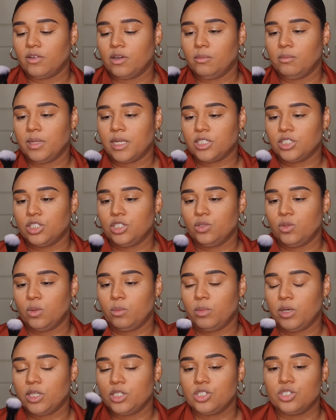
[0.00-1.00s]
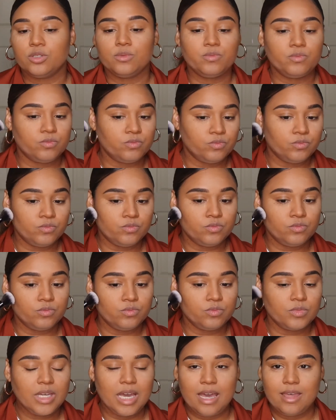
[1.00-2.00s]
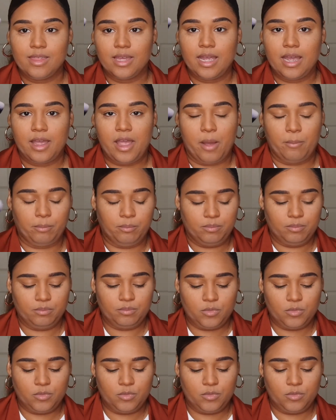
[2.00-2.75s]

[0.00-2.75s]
complexion dual brush. I think I am.